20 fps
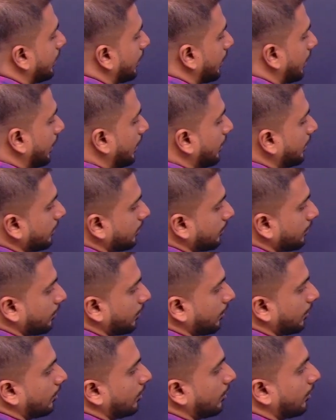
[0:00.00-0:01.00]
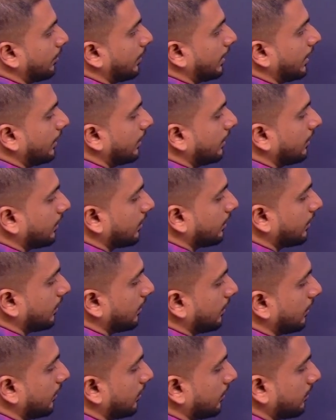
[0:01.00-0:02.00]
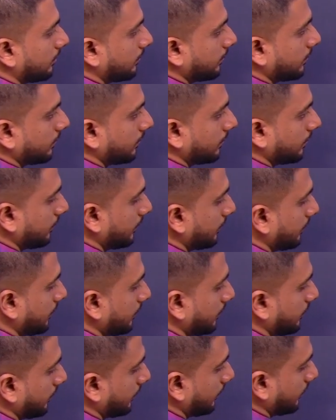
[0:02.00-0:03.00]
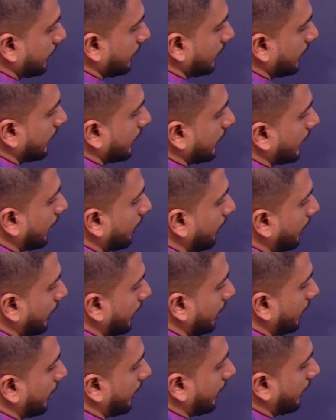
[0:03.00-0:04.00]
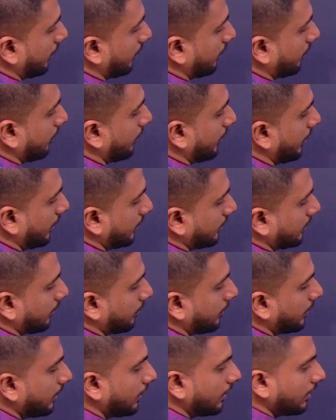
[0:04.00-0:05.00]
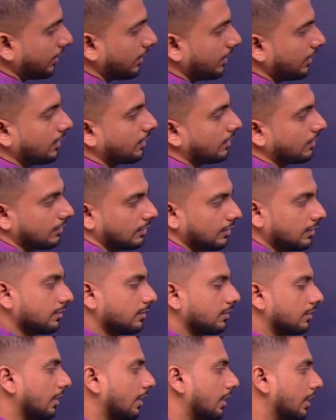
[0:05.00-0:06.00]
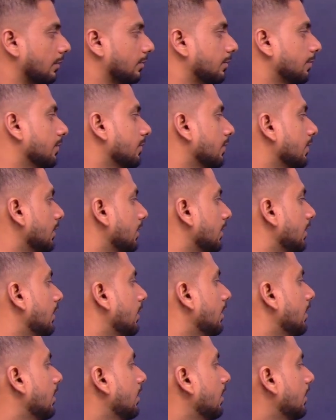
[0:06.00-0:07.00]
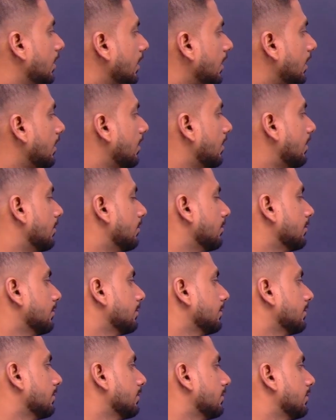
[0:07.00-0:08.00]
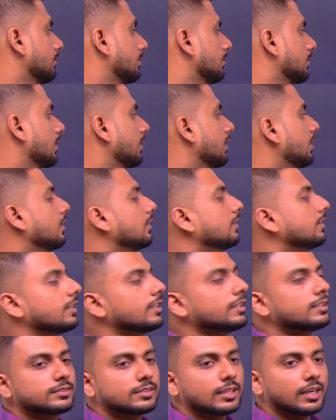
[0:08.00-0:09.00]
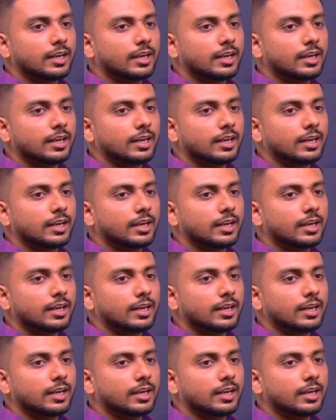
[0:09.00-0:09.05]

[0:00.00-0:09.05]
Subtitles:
and followed by a capital letter, for example A in this scenario. Now there is